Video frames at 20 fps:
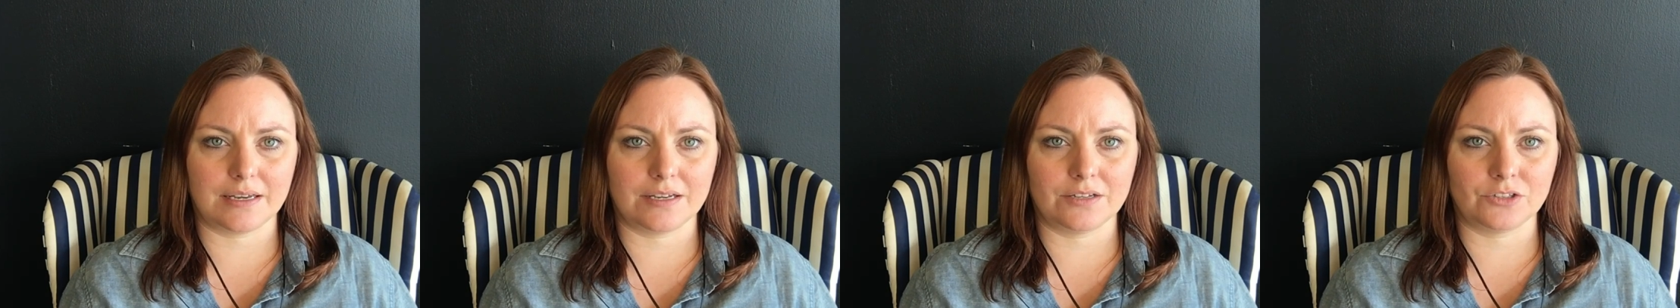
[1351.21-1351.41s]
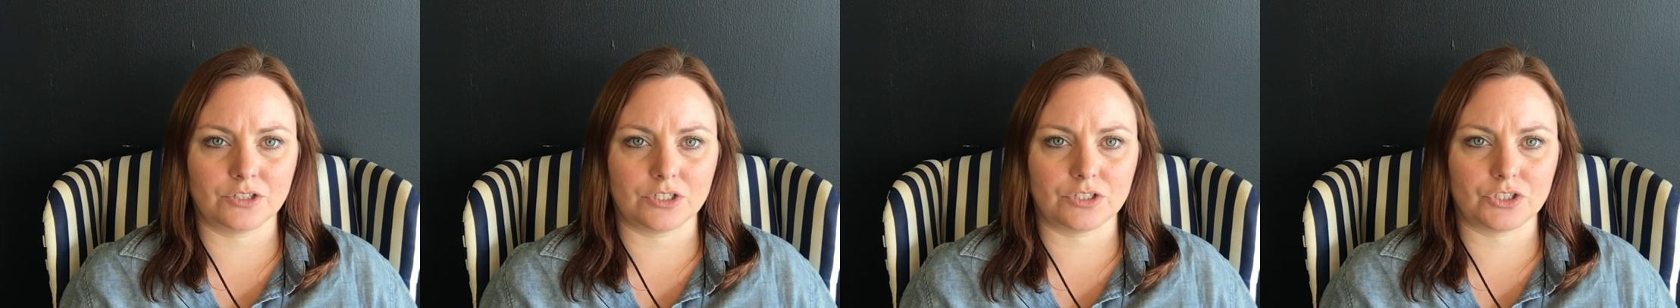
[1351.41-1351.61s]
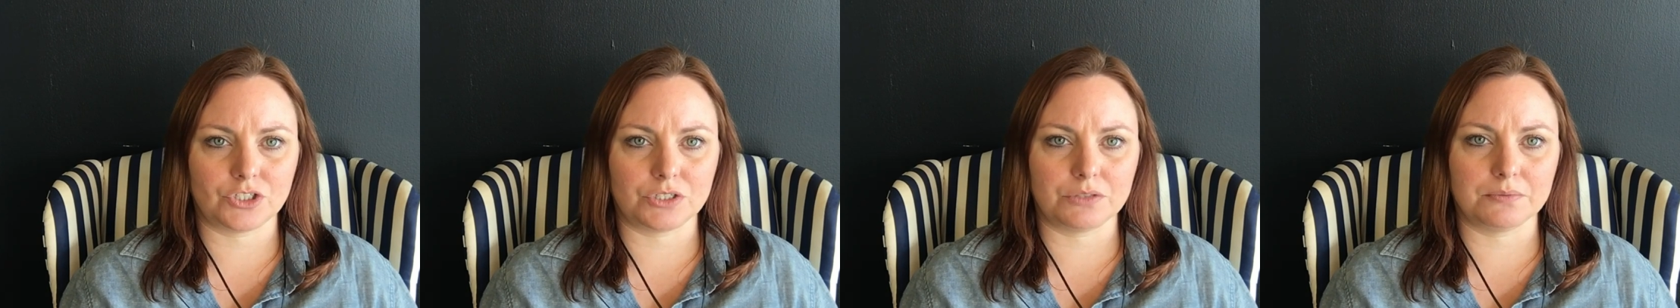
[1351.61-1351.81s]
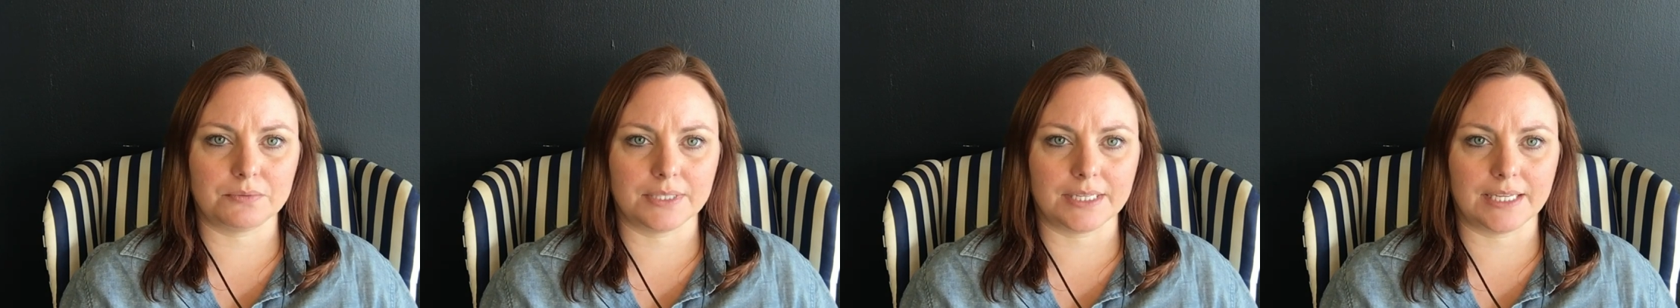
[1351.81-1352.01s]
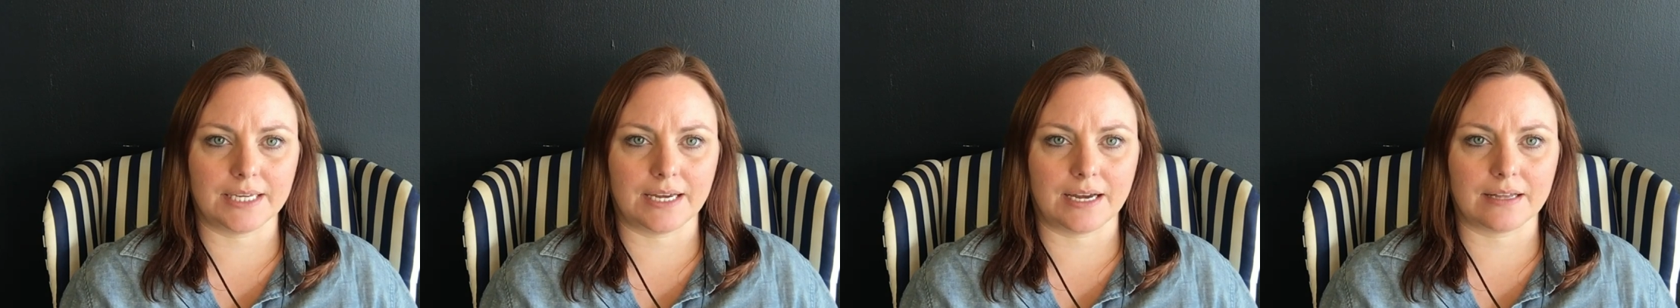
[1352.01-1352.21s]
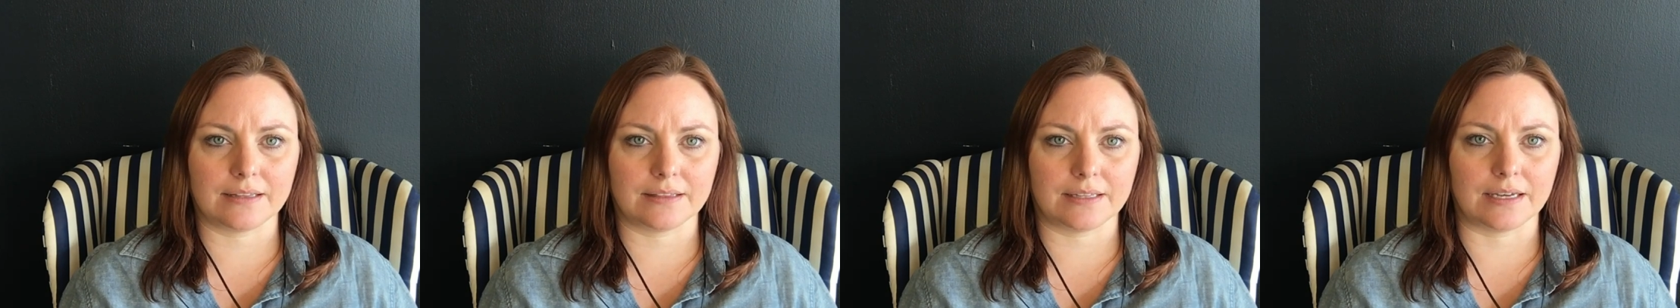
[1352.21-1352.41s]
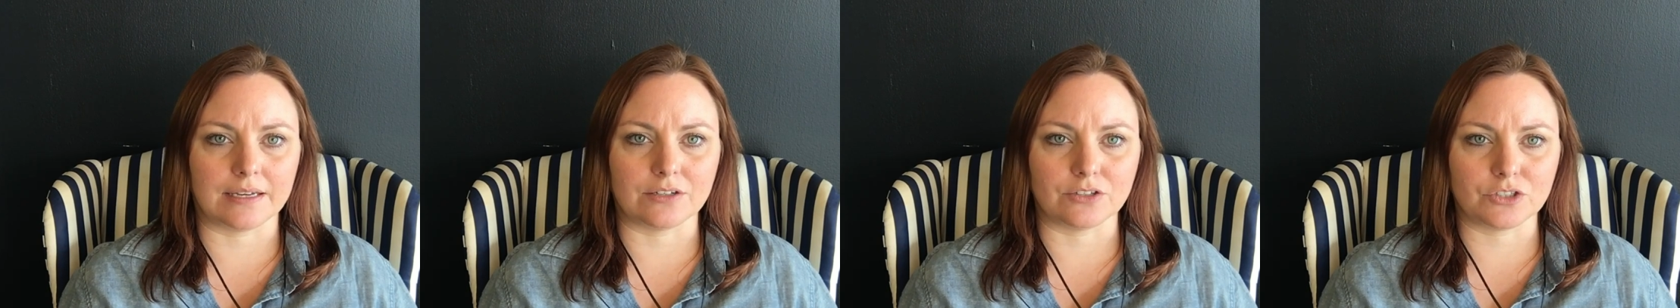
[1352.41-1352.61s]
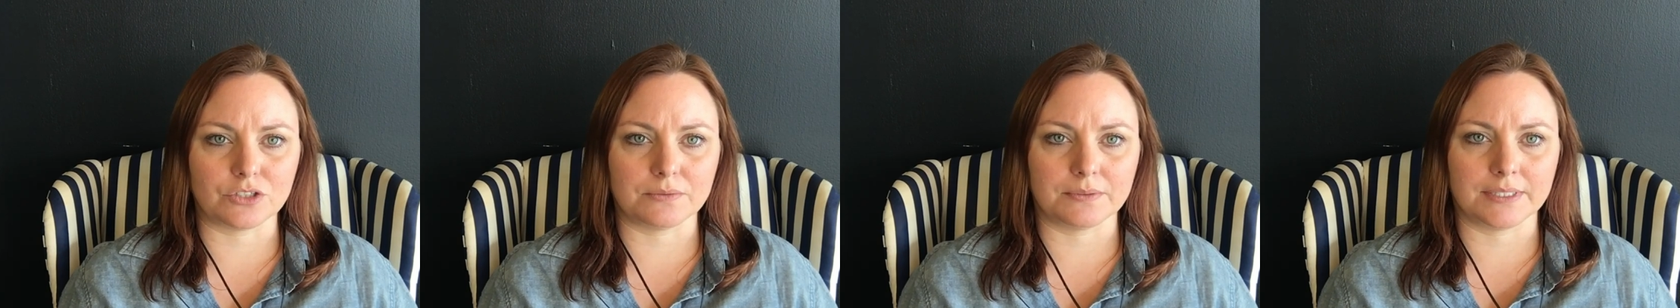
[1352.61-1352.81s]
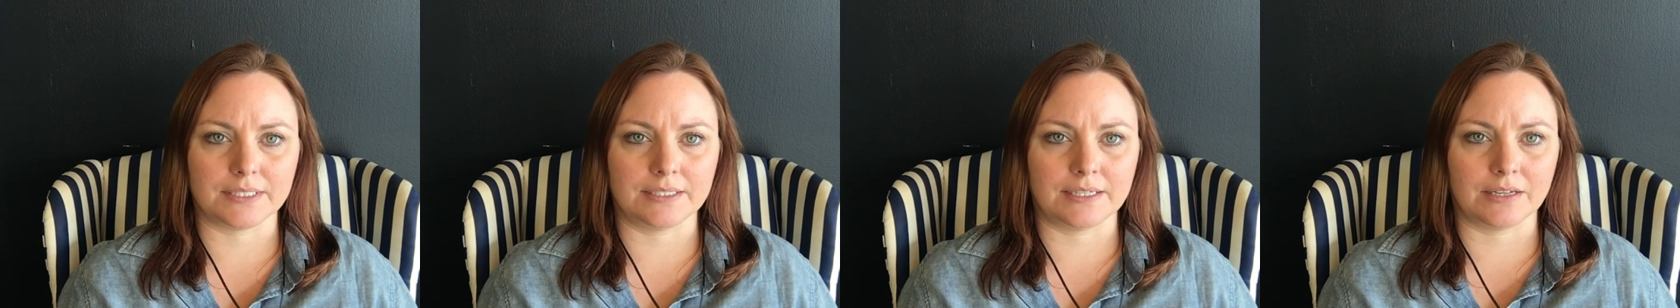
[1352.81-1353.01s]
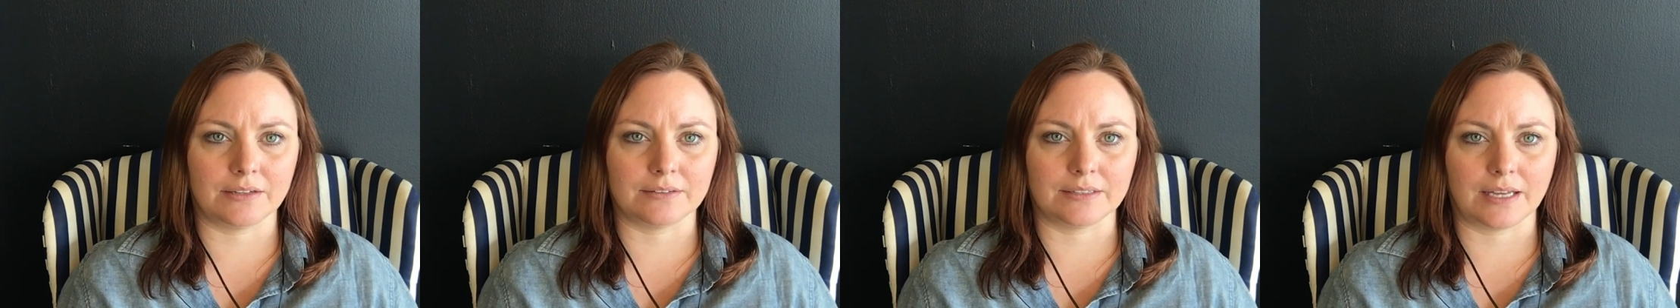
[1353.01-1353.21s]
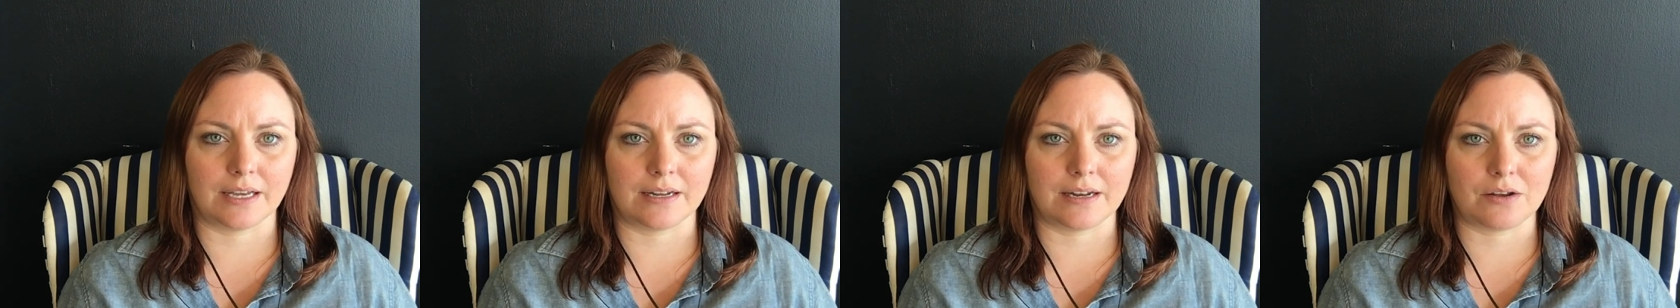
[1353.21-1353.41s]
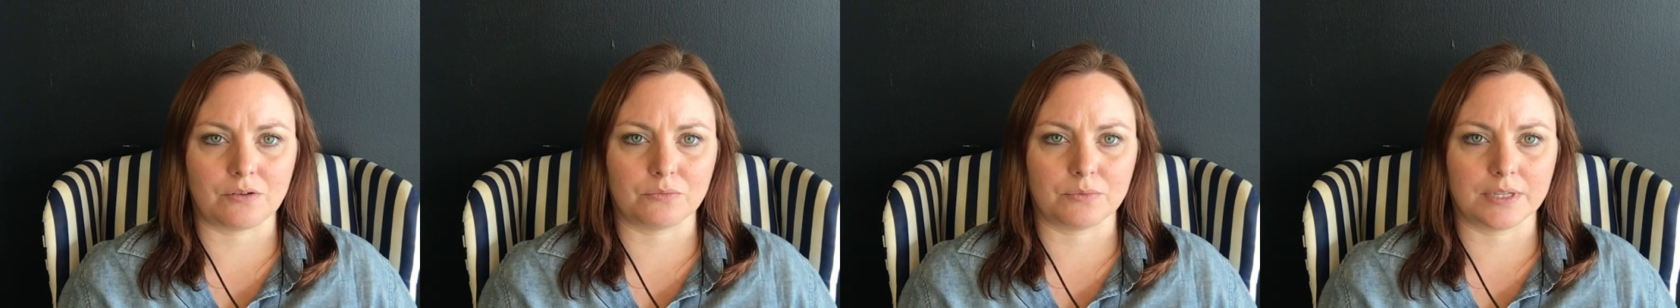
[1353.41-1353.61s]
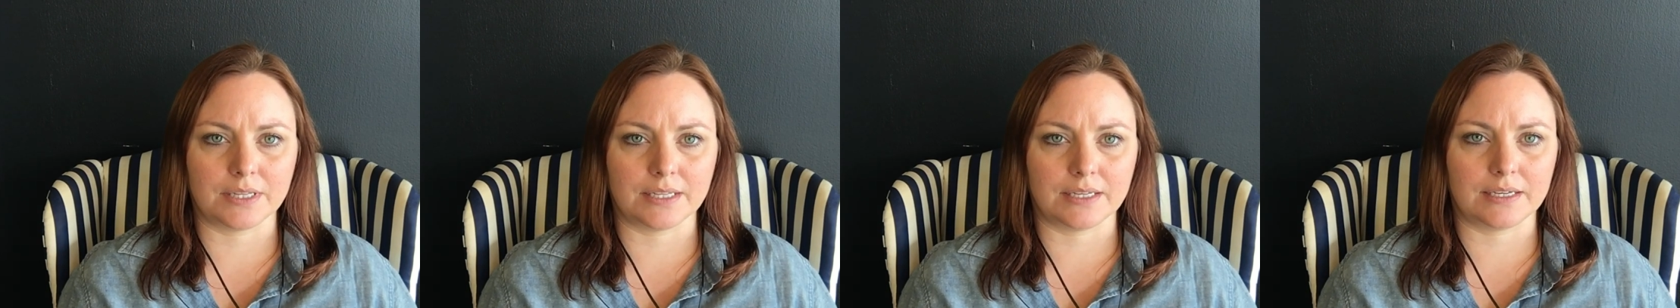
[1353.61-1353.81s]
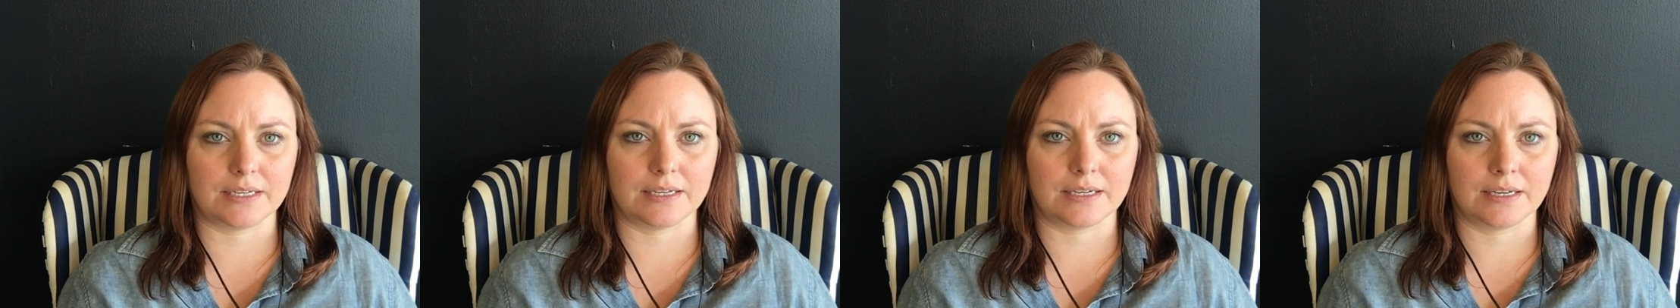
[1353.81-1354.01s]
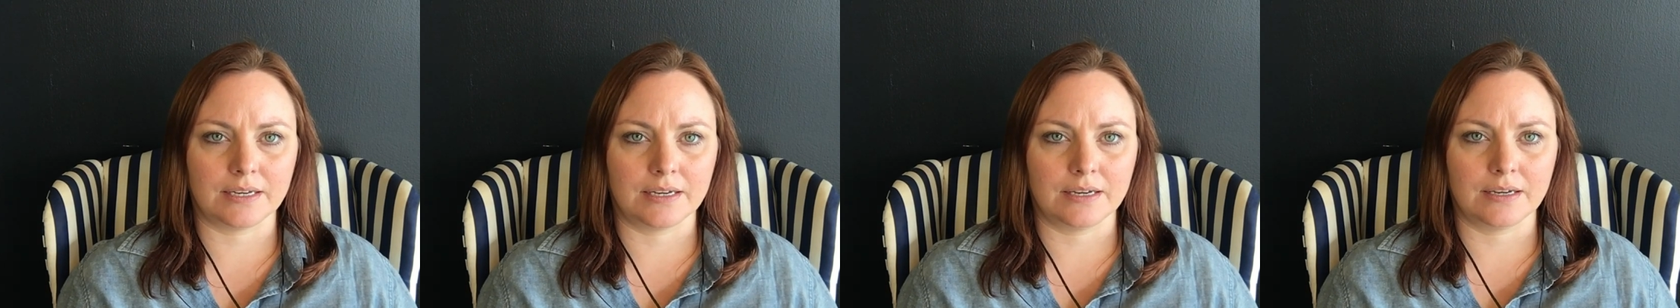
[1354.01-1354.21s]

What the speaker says: And she really got that. She really nailed that, and I really,